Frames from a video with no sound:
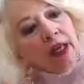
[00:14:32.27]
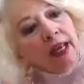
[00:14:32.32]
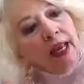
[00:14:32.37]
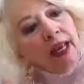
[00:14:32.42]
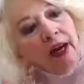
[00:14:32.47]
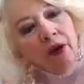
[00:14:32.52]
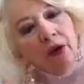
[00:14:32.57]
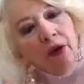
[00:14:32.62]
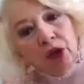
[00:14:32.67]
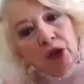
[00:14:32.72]

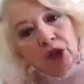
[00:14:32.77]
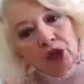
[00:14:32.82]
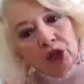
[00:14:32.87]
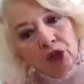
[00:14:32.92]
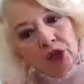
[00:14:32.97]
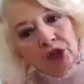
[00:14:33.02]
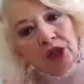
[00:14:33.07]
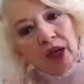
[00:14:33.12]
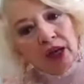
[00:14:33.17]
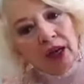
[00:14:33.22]

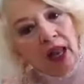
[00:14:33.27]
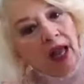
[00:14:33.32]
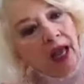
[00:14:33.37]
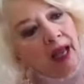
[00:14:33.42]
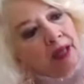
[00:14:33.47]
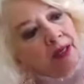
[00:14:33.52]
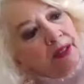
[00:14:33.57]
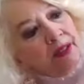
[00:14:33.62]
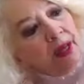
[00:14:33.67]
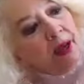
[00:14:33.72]
characters are
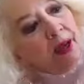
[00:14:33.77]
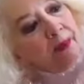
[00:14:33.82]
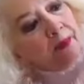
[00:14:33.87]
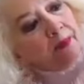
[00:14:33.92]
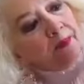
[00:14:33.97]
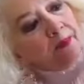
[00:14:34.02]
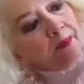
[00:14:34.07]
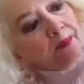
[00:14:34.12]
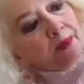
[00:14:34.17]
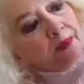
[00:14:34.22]
lined
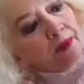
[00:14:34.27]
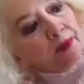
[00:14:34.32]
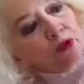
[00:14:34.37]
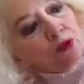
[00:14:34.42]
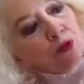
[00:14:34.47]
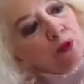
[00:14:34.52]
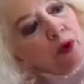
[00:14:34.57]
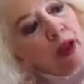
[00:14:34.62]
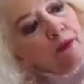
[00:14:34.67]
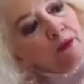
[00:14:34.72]
up.
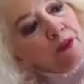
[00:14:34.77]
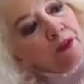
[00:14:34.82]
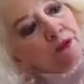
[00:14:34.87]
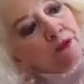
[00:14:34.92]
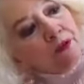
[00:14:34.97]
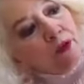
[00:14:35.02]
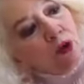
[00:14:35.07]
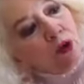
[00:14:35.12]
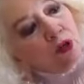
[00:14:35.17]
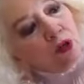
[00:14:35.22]
Giraffe is
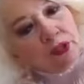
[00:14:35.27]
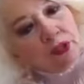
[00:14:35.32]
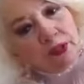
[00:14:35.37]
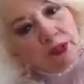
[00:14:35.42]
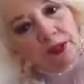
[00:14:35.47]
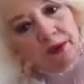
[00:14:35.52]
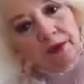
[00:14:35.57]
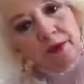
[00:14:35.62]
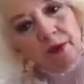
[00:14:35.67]
first.